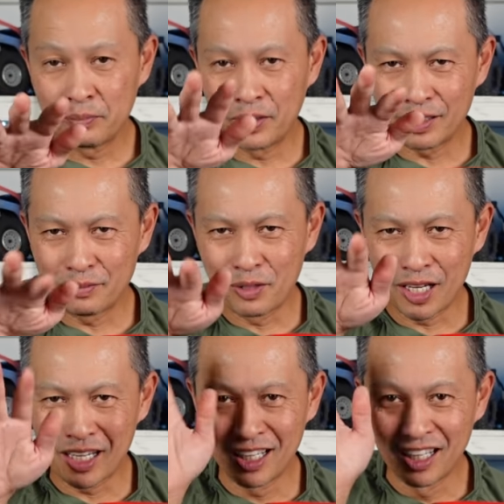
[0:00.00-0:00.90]
But
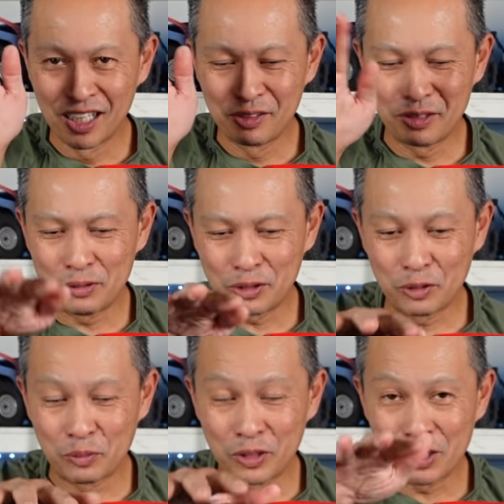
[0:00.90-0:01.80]
really what you
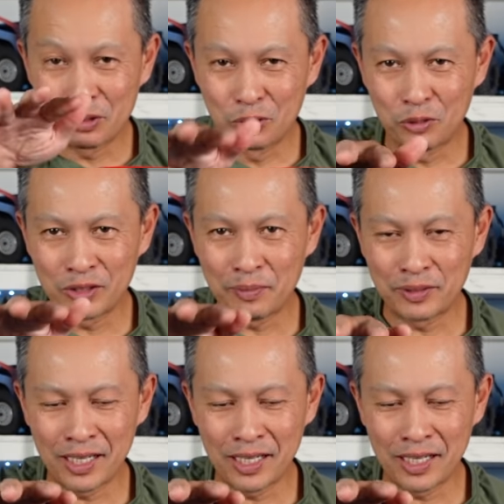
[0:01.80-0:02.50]
want to put is your rooftop